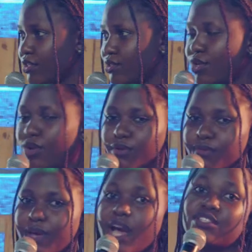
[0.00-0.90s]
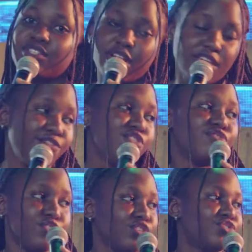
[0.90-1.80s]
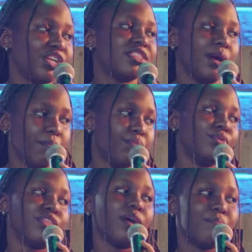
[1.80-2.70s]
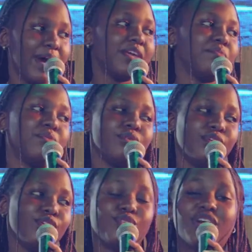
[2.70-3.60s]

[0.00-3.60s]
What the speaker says: So, actually, if you've not read the Bible, you